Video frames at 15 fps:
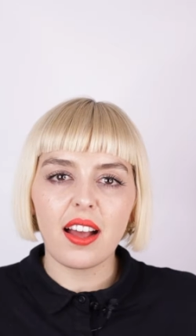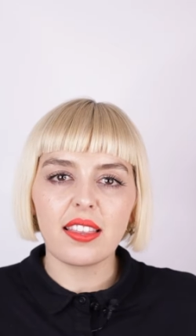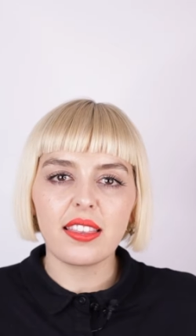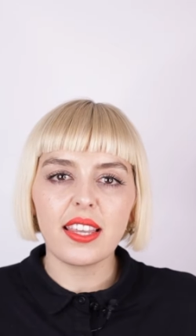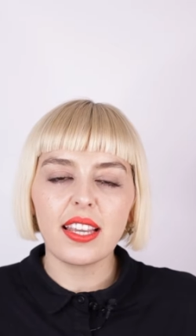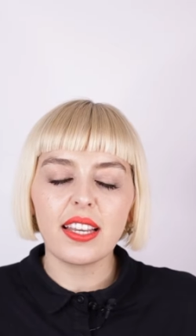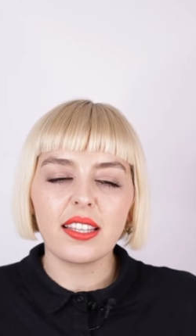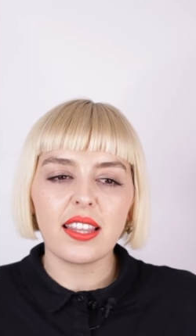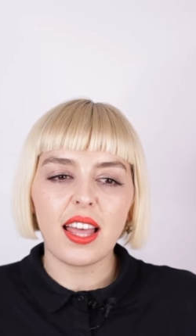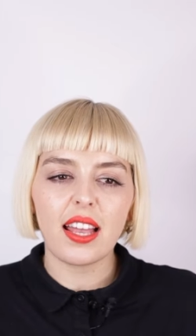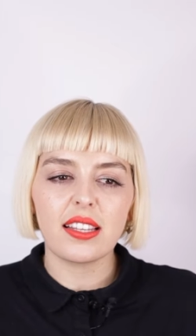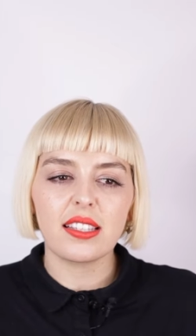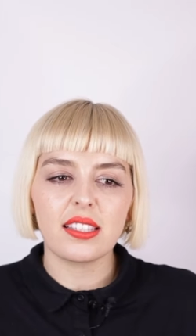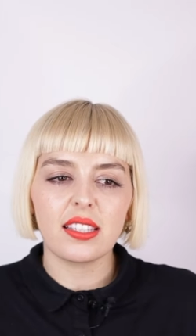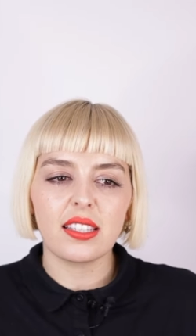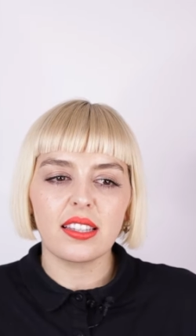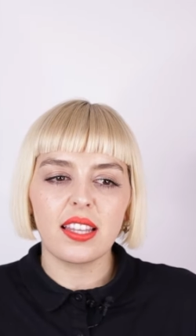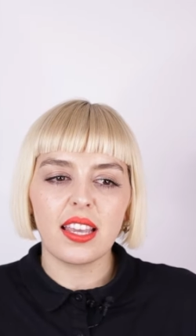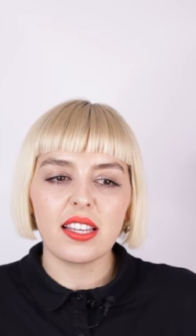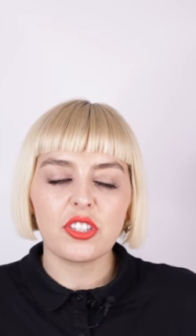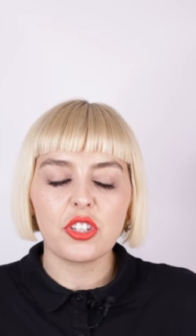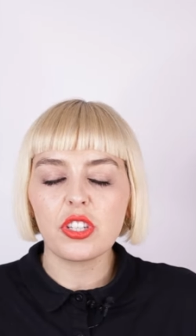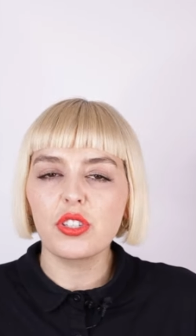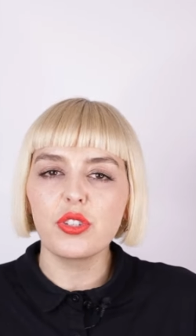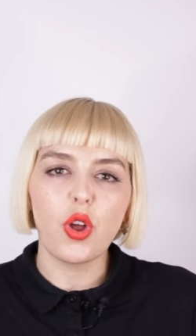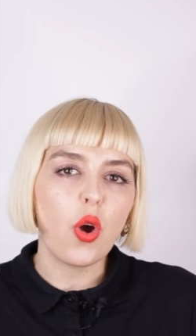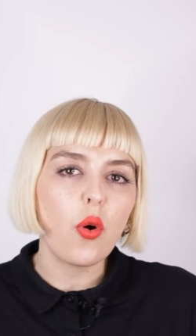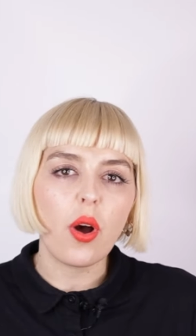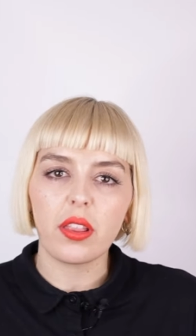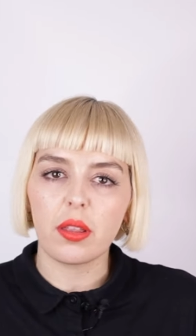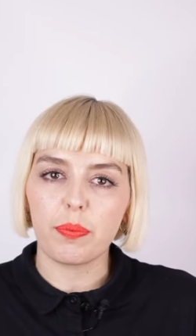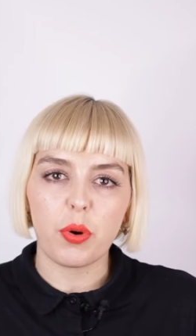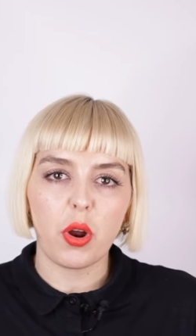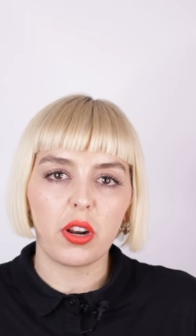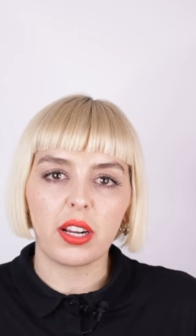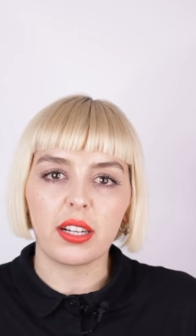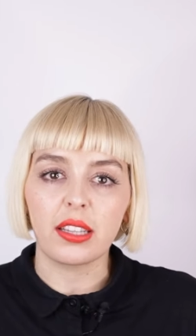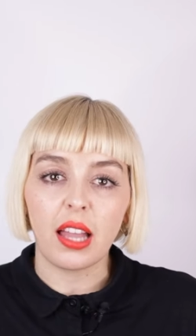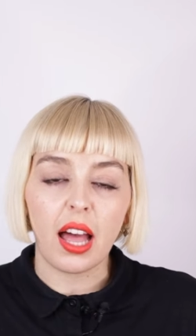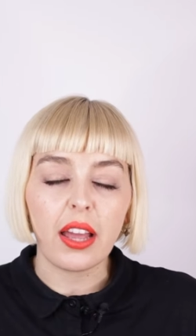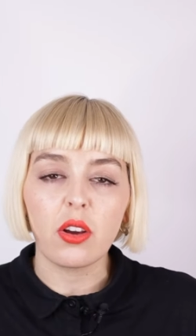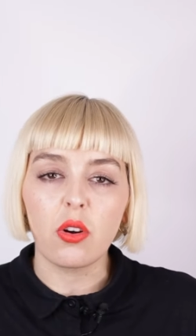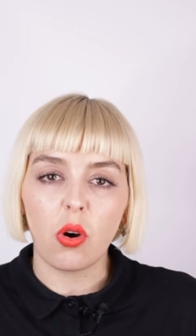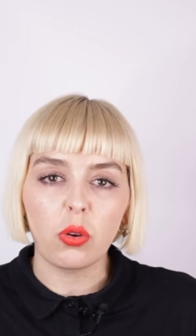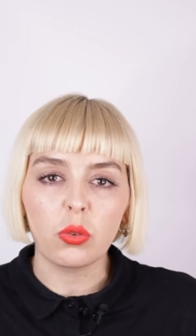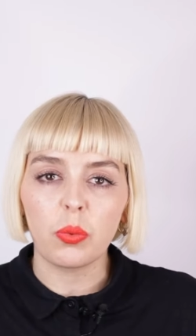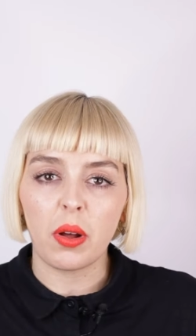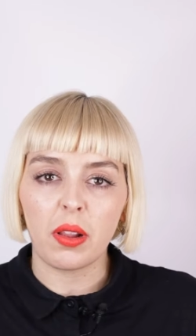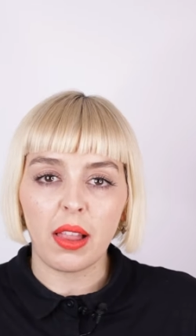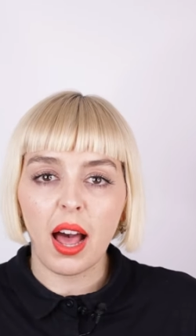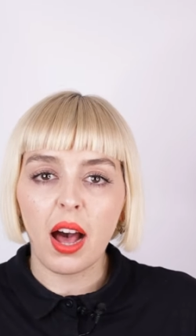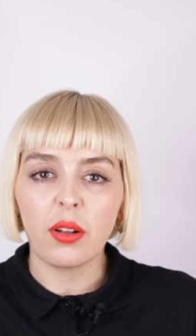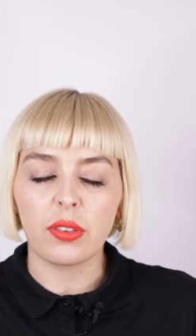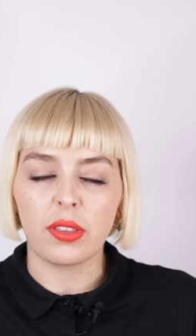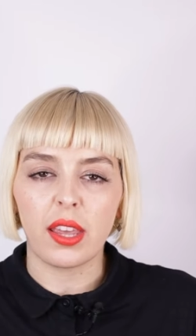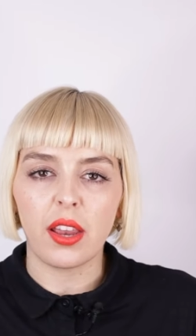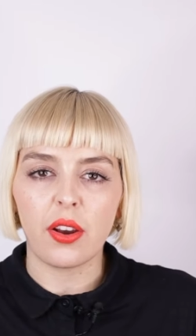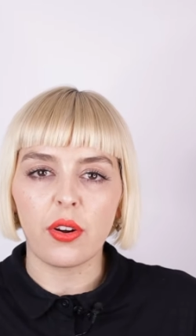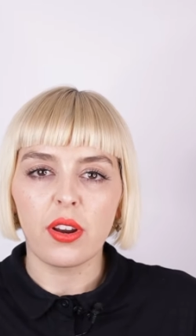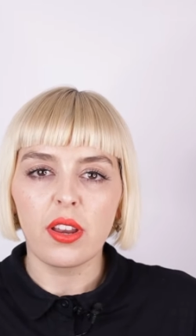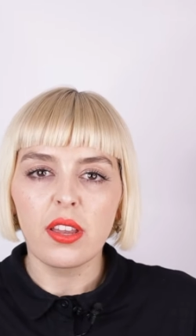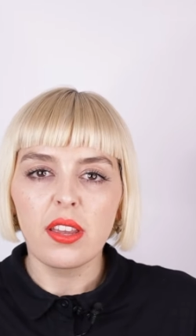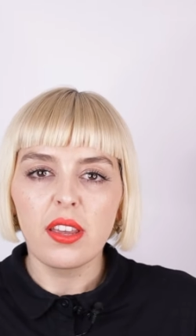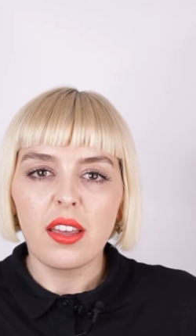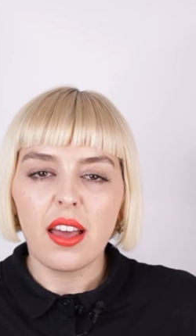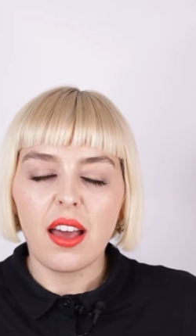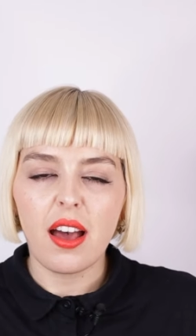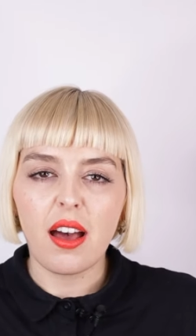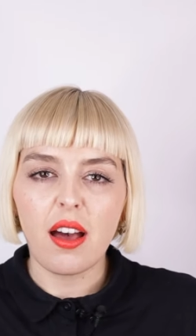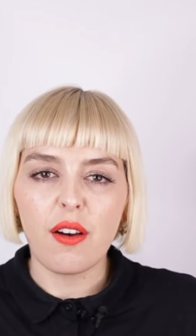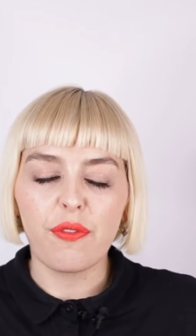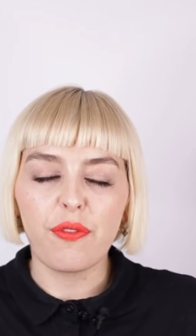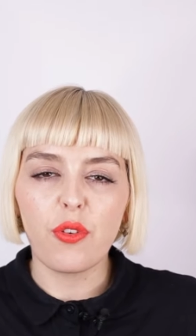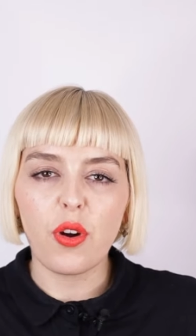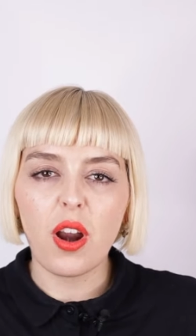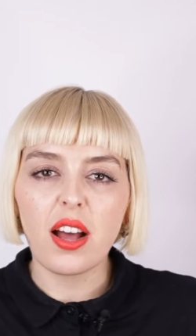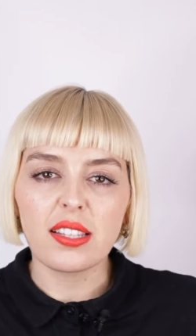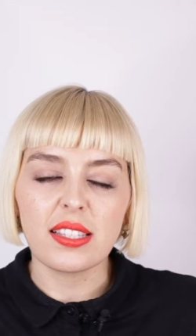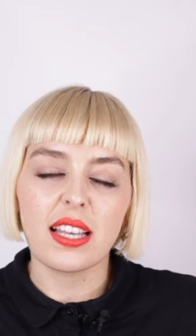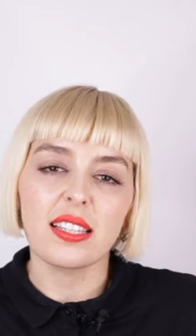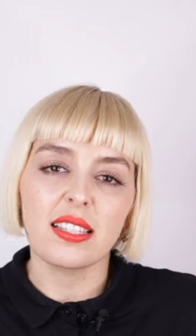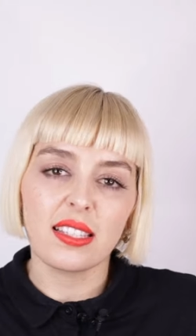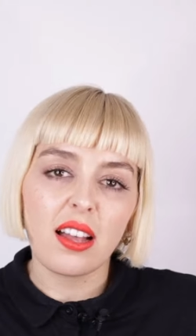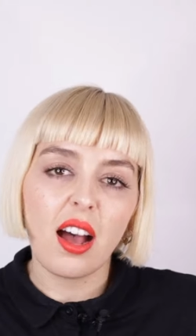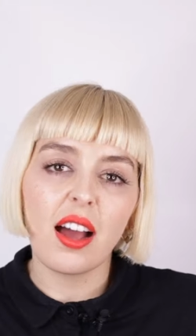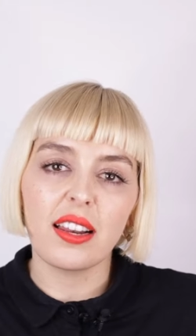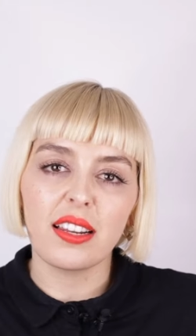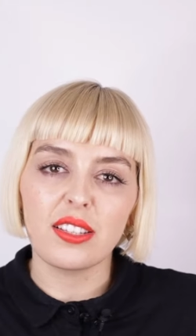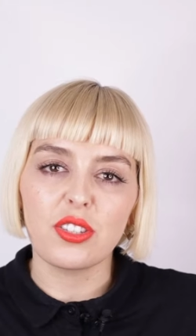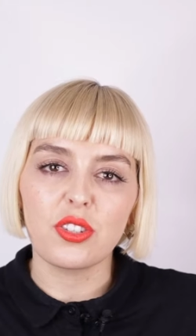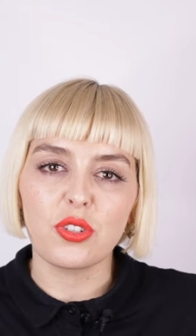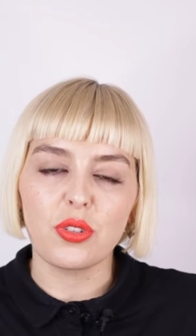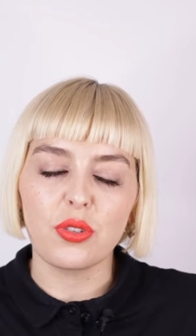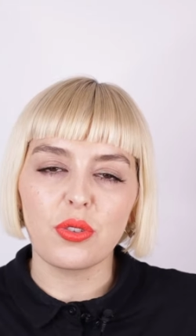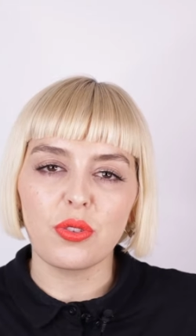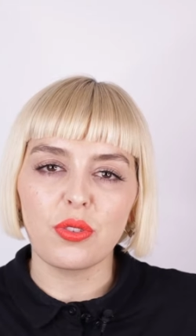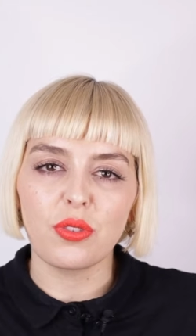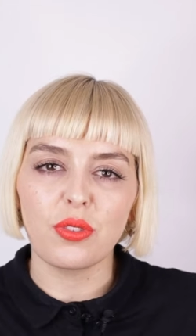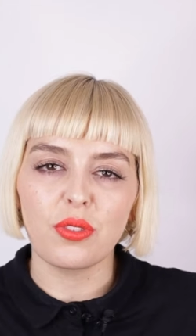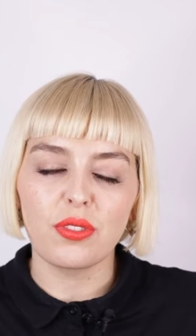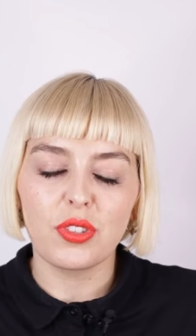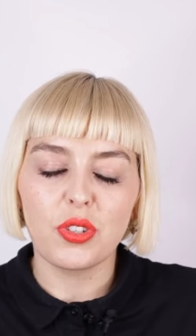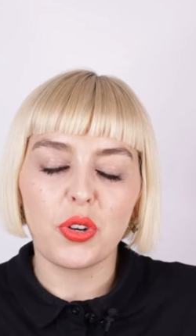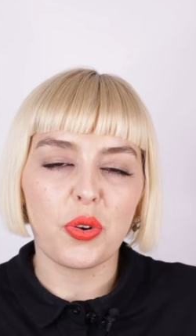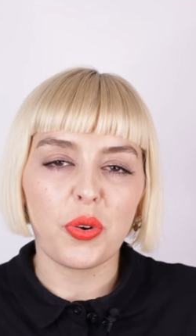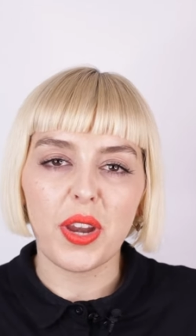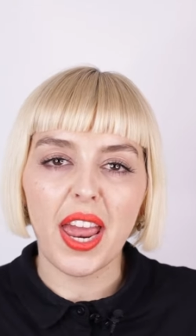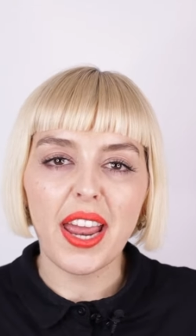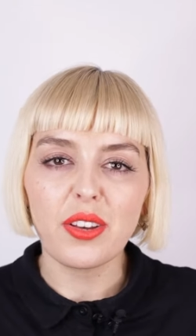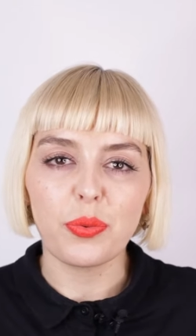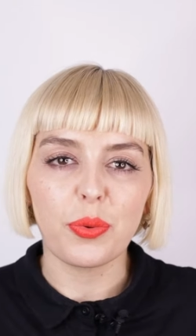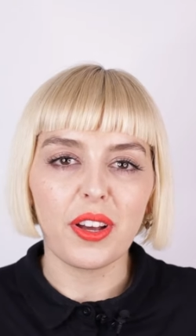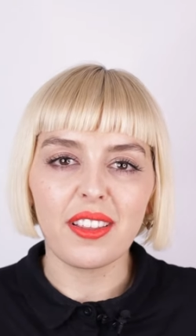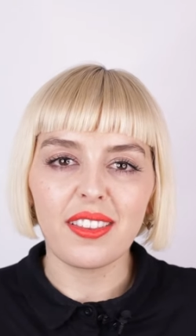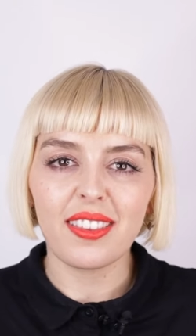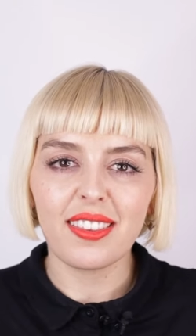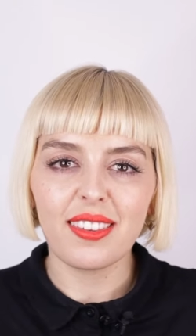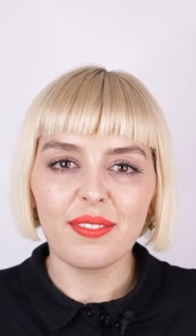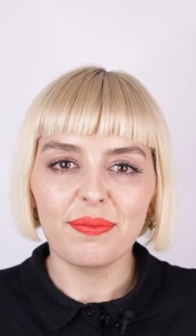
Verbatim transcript: I think that there's just no other product like Goldwell out there uh, for us as stylists to, to create with.